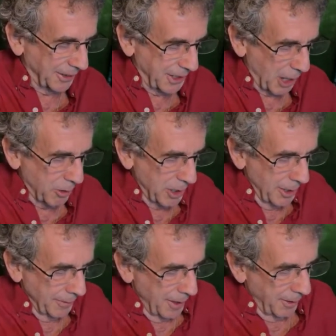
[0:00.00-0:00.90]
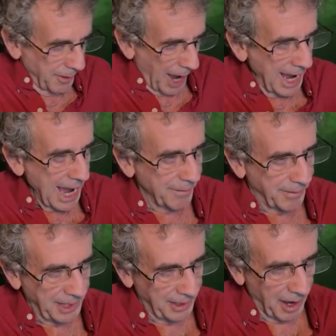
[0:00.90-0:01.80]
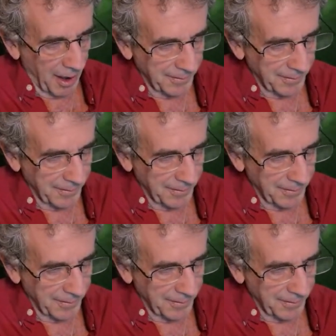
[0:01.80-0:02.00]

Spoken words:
So I have the